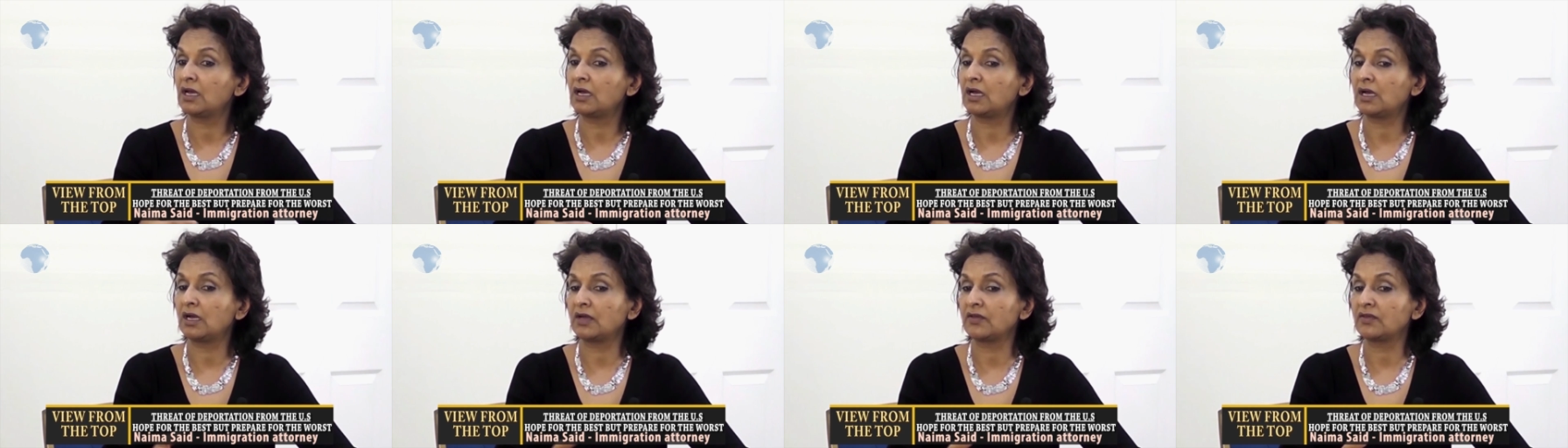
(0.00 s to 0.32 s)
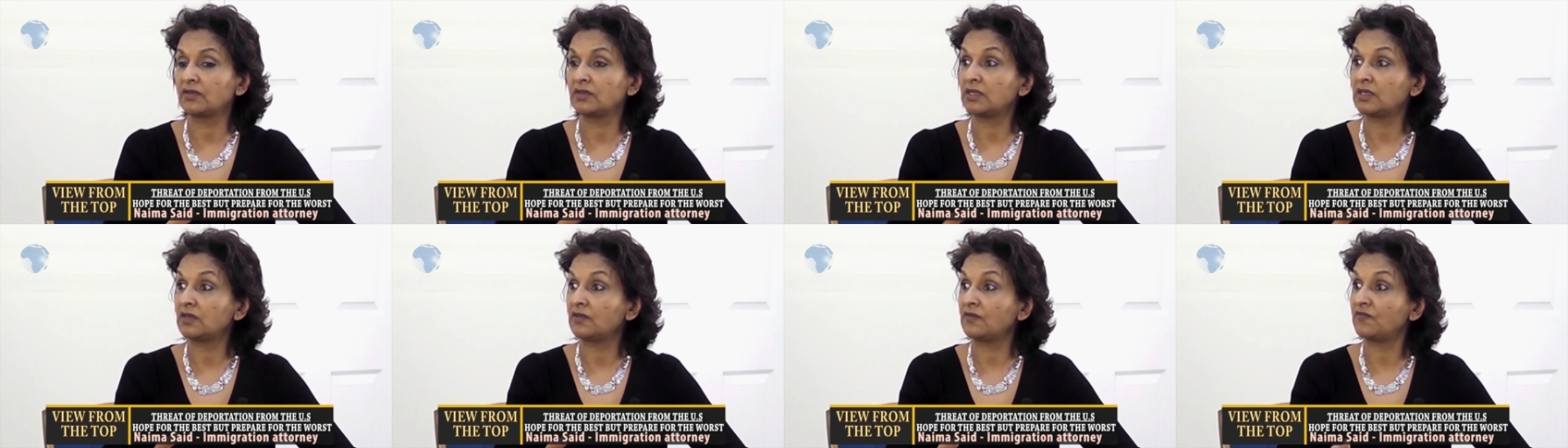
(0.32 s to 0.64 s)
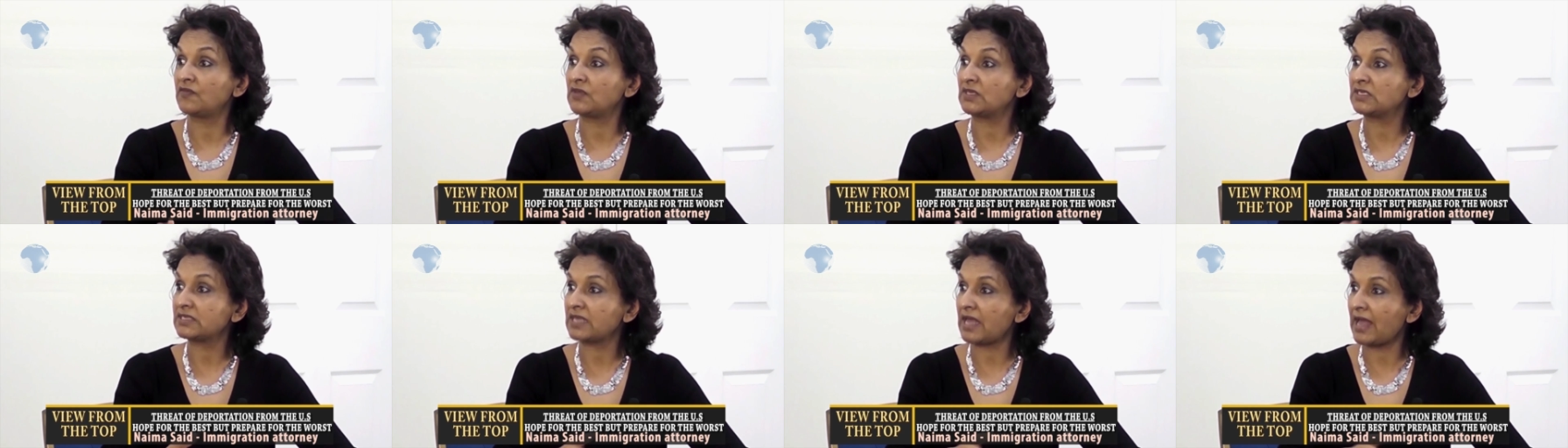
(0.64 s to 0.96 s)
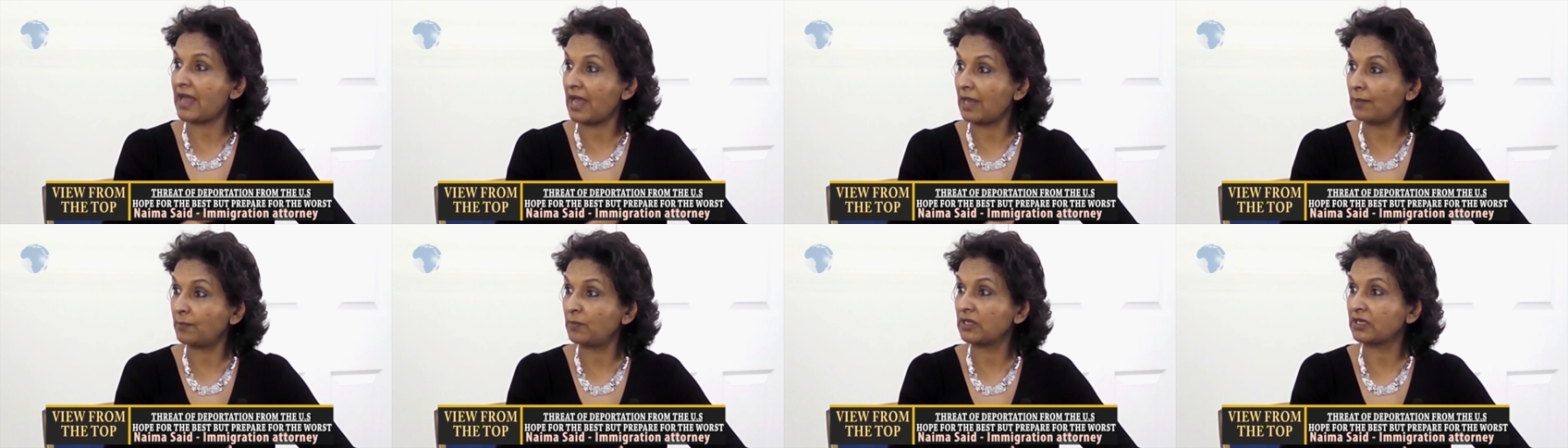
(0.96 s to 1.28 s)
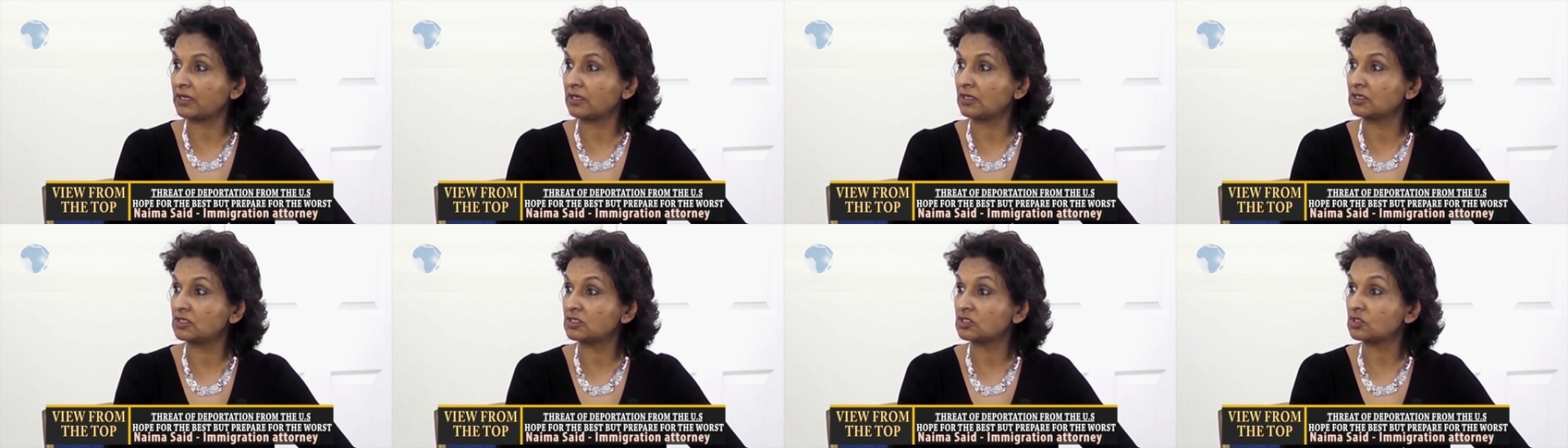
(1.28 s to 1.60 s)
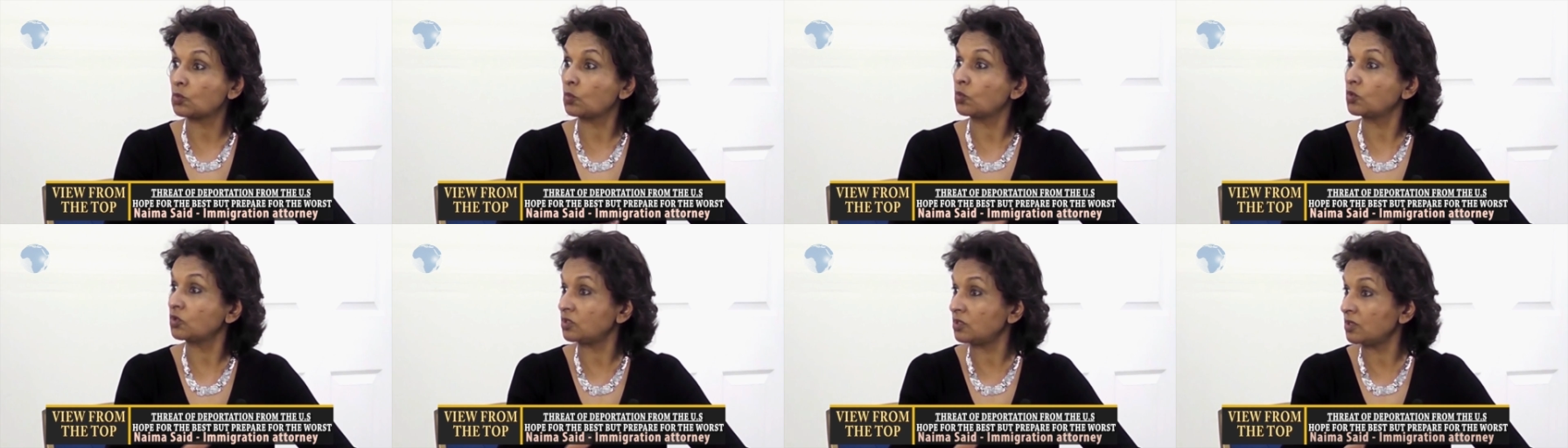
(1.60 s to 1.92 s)
the visa
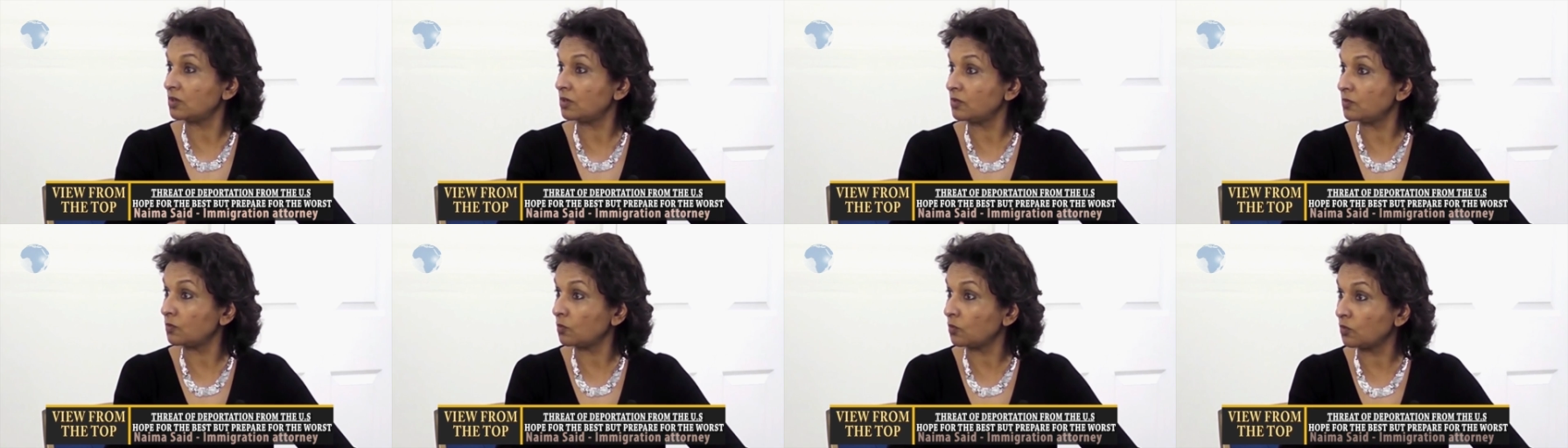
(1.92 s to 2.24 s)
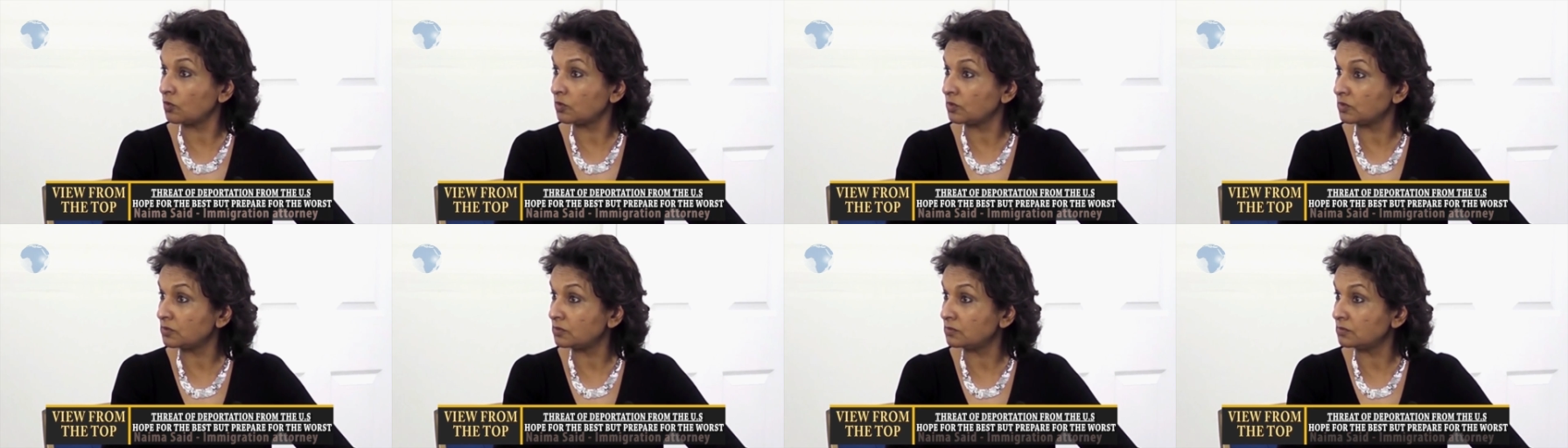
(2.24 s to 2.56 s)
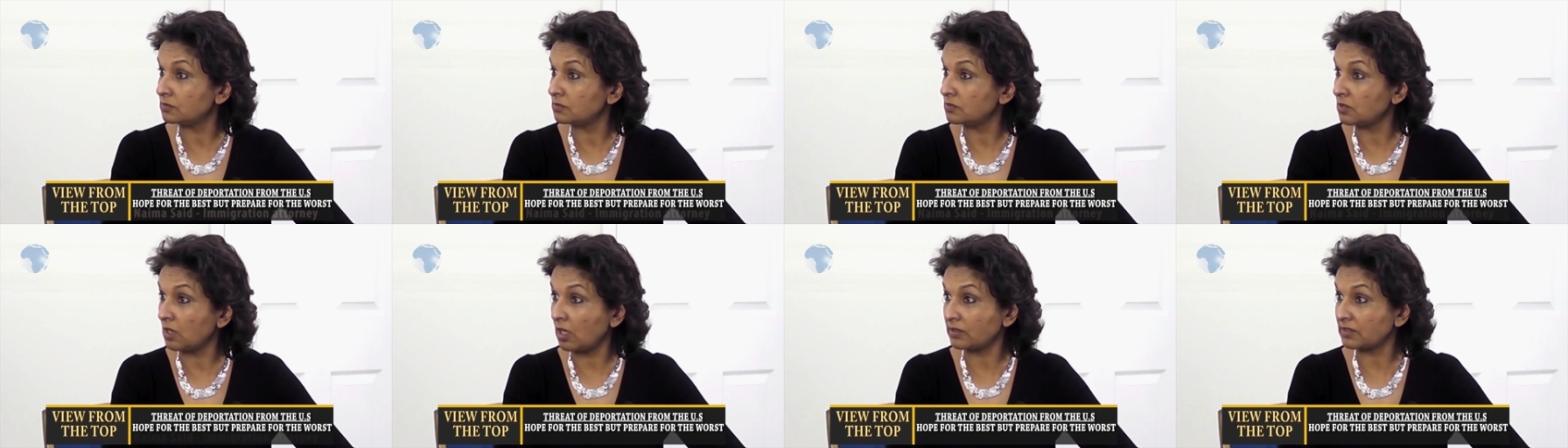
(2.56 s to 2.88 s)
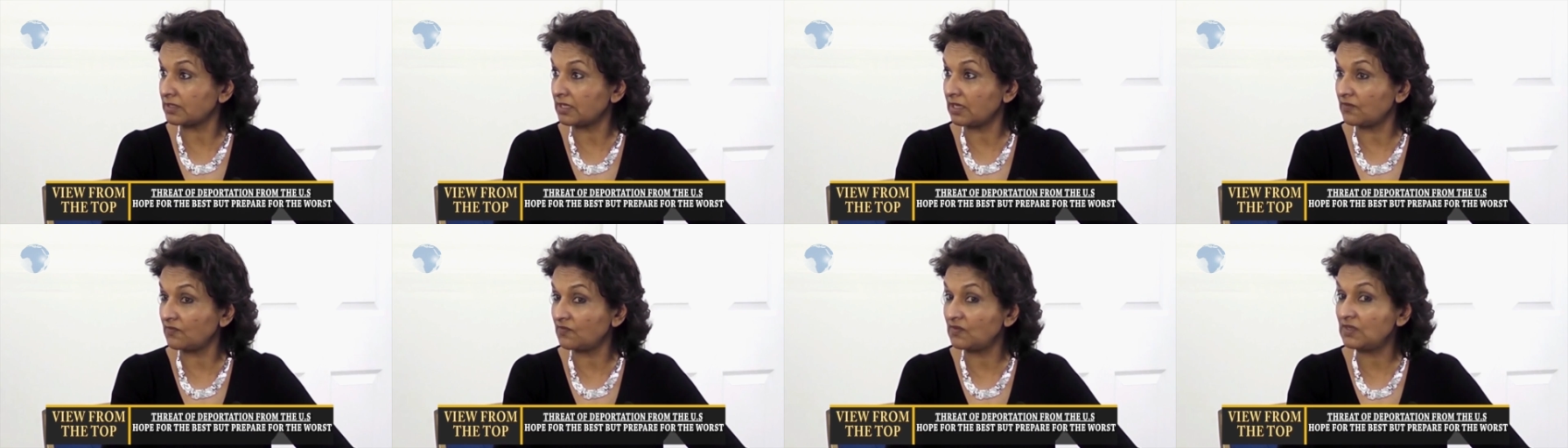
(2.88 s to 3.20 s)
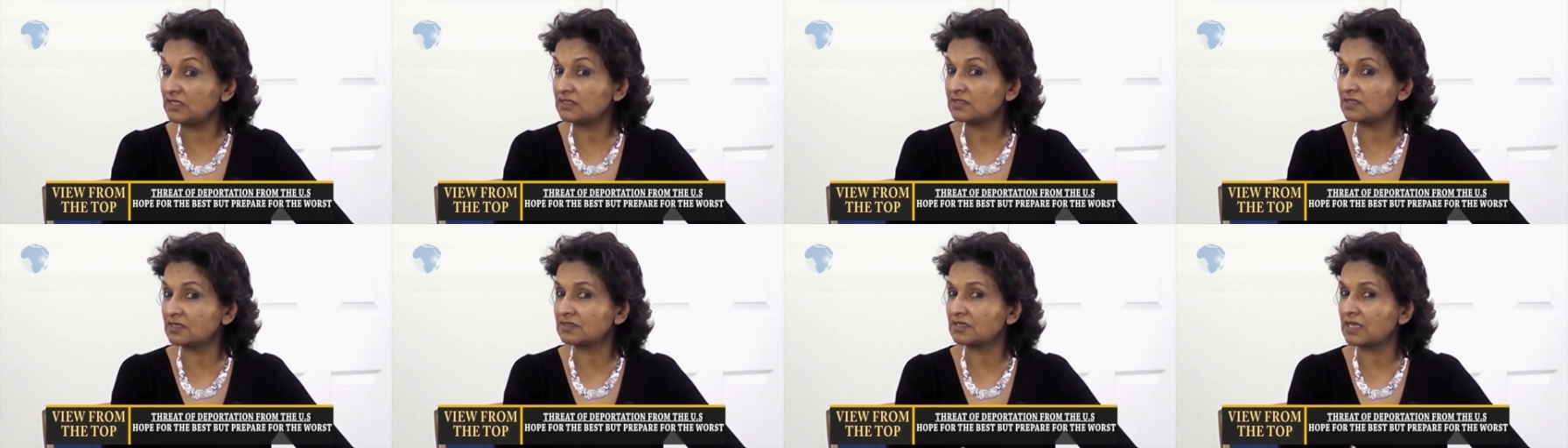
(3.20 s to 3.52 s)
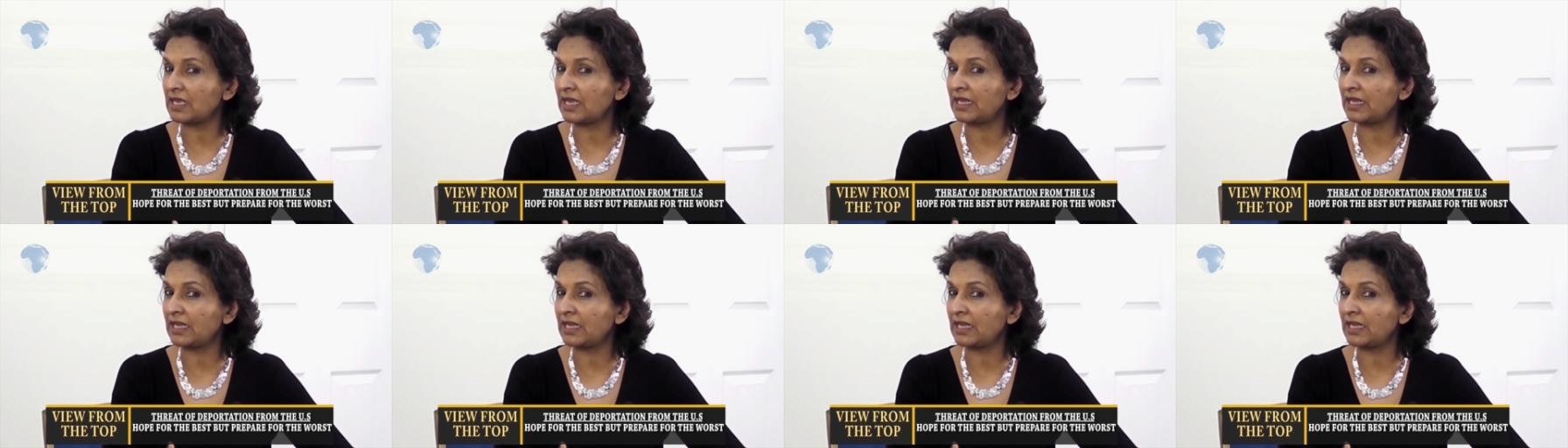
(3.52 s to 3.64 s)
applicants, would not get visas.